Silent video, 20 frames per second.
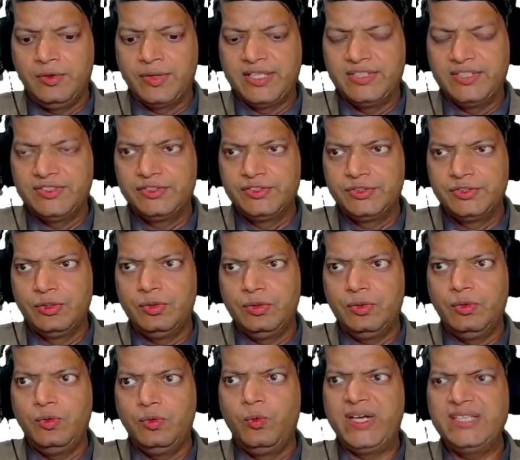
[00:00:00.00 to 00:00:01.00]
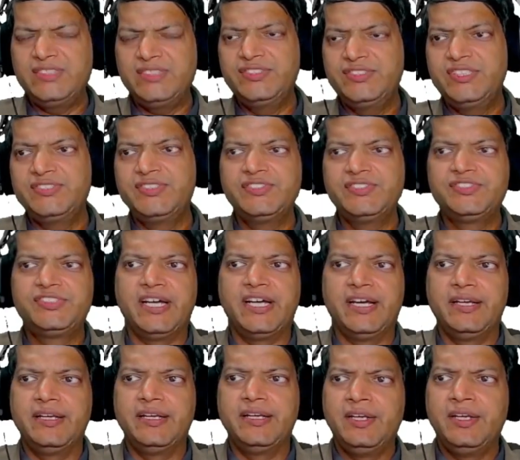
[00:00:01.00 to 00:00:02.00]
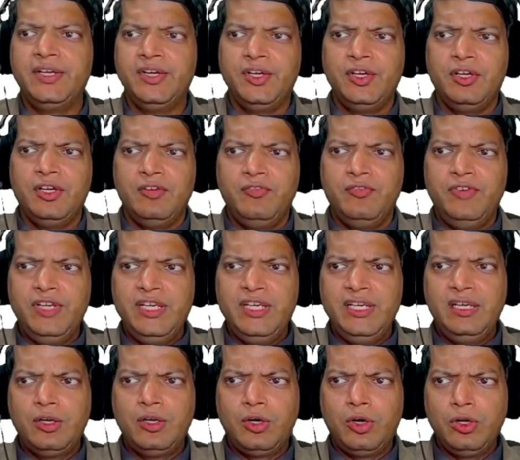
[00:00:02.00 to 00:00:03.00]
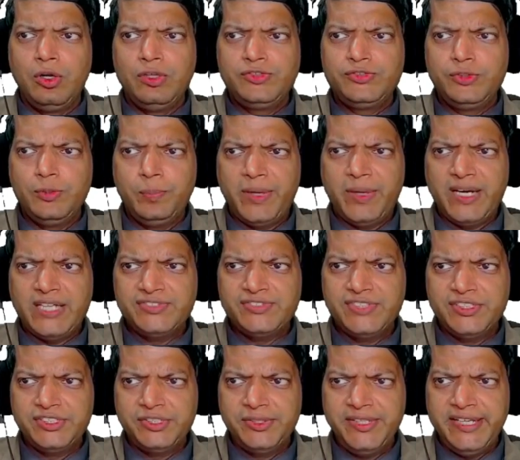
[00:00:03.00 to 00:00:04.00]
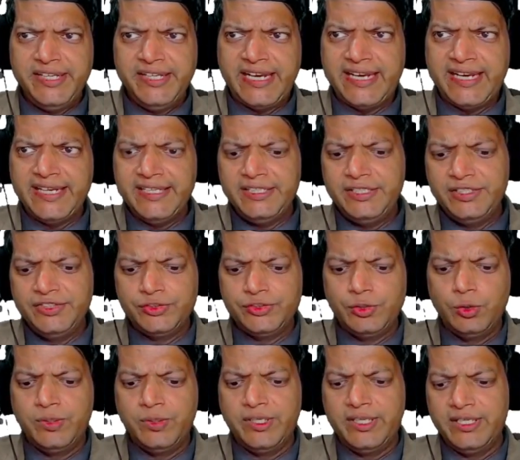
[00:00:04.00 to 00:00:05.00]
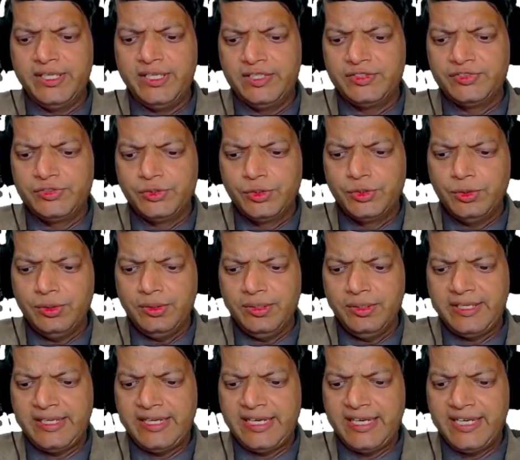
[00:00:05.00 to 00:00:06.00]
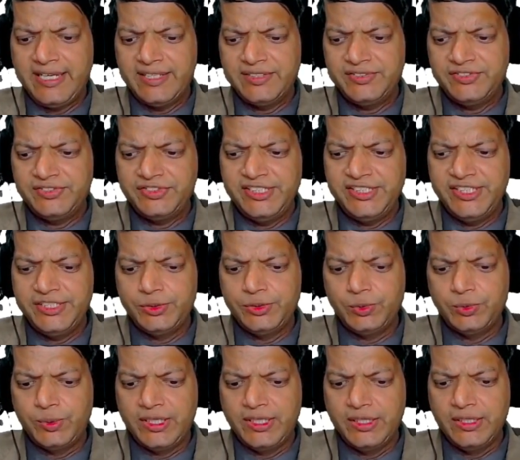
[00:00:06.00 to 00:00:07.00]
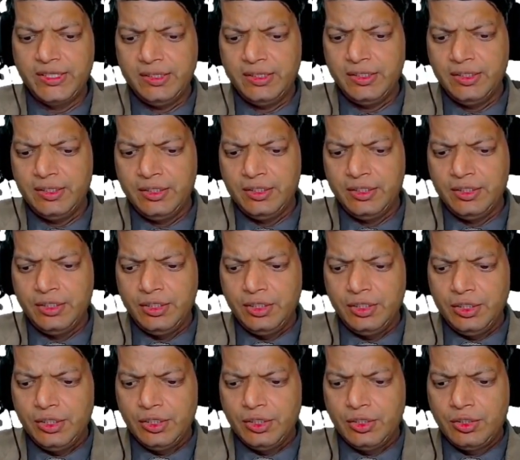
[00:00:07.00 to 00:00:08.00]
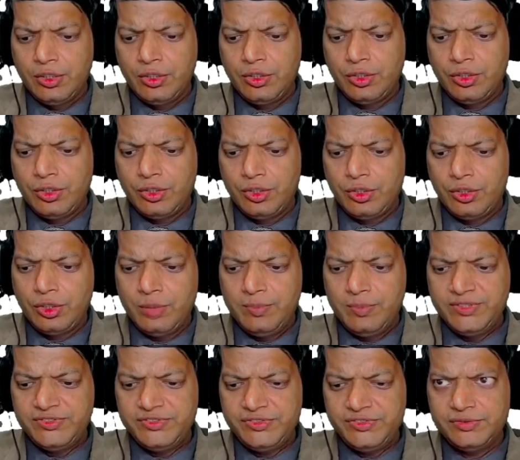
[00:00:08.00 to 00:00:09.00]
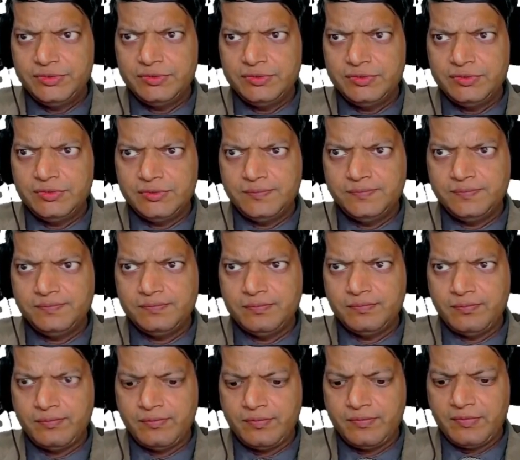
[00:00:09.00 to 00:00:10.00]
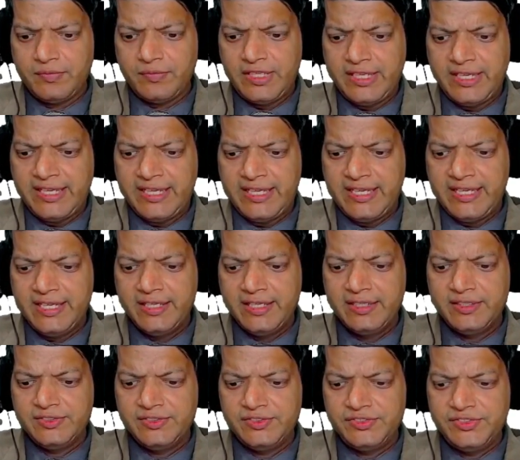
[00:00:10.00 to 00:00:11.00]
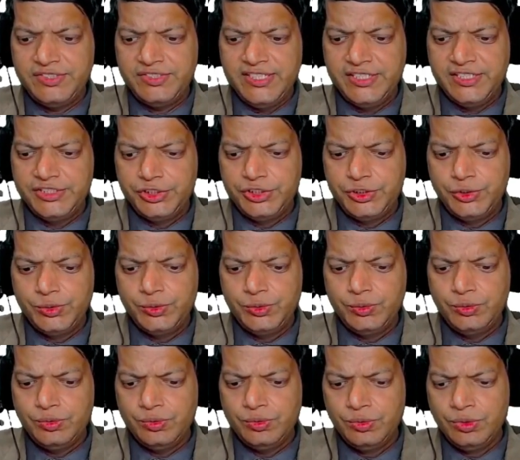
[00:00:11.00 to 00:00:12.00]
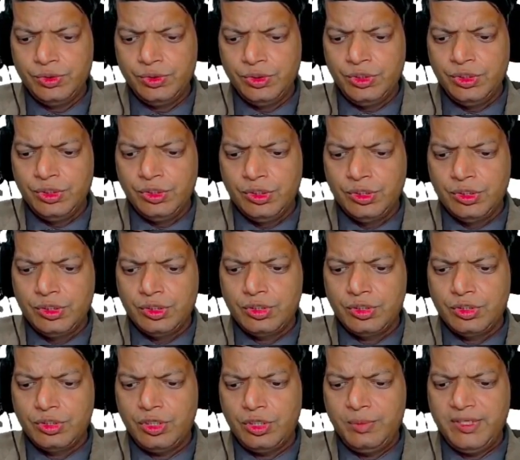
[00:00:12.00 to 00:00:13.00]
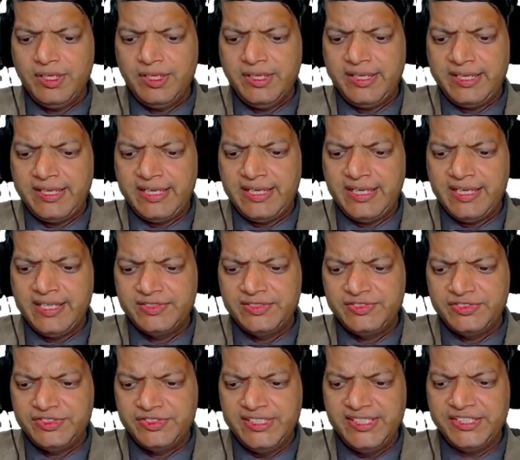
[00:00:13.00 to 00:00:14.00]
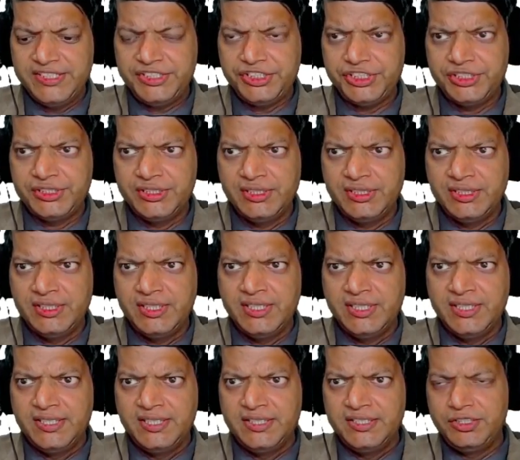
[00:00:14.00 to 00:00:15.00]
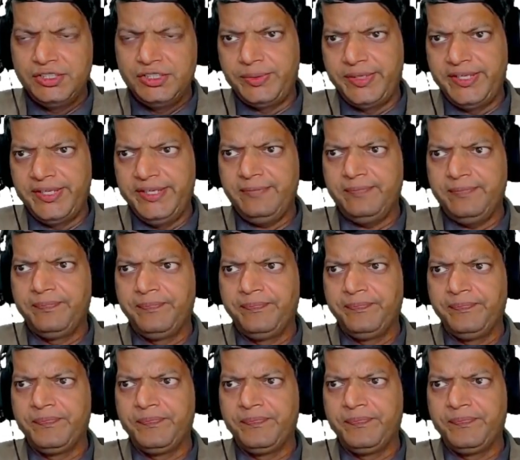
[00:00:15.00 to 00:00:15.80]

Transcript: Okay, so once this is done, we'll also pass the 3 characters over here. So char ch1 comma char ch2 comma char ch3,